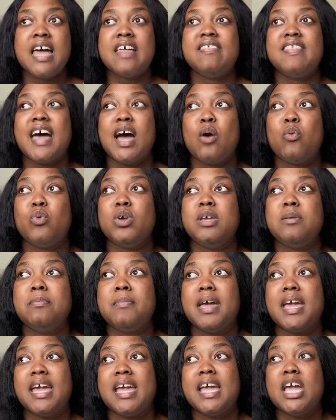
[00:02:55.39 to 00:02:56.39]
that we
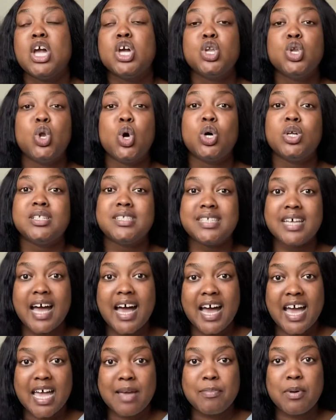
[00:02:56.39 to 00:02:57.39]
may not
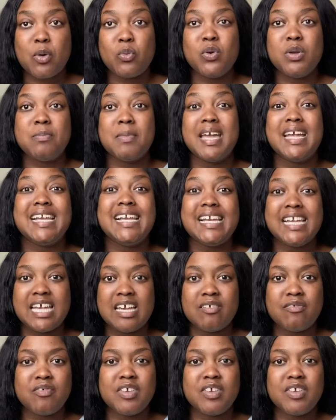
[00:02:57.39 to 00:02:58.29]
die, but we may live.